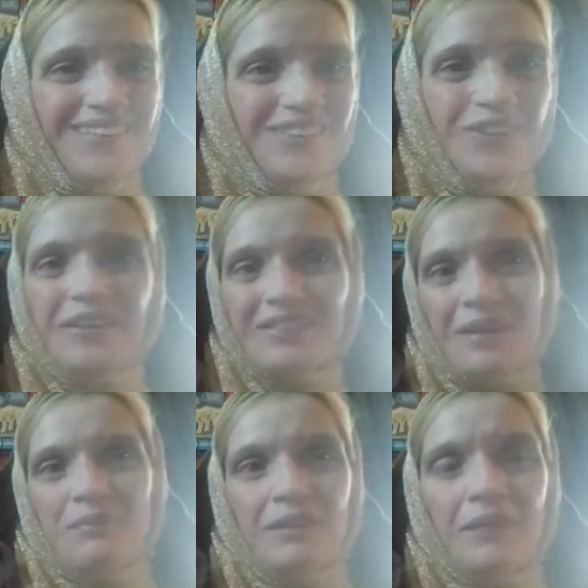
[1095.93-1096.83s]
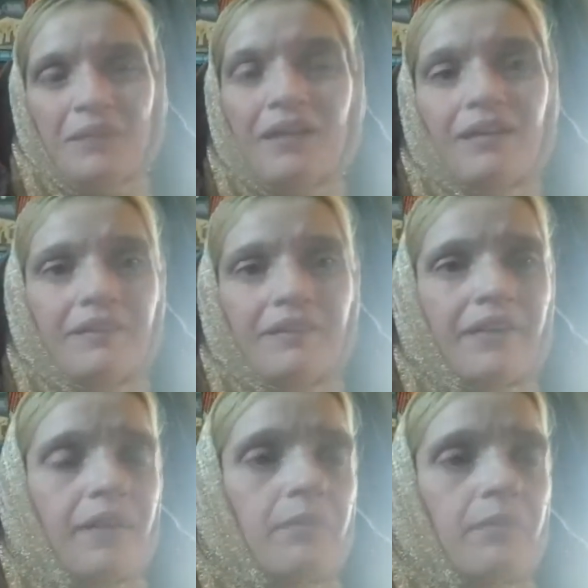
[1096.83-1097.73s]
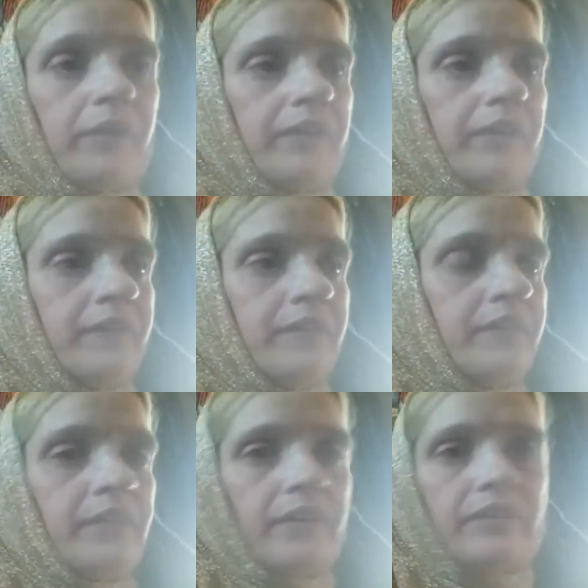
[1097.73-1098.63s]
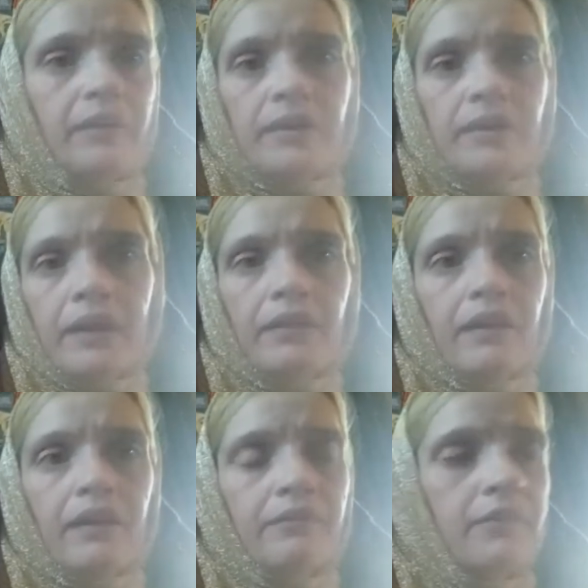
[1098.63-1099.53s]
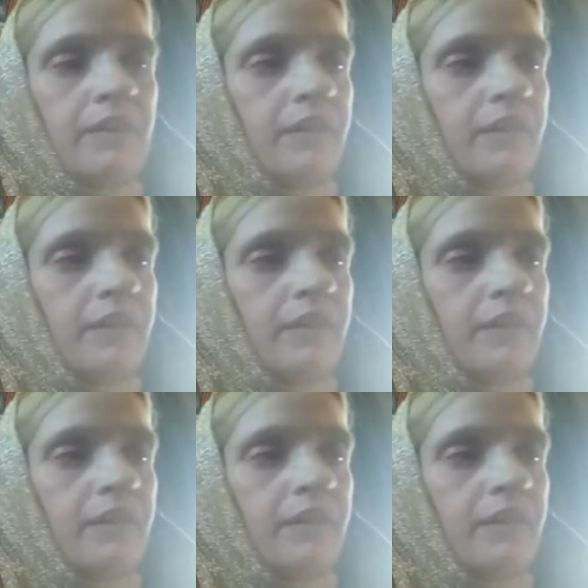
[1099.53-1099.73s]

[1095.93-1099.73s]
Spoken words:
You're accepting my hug at that point. You're accepting my love.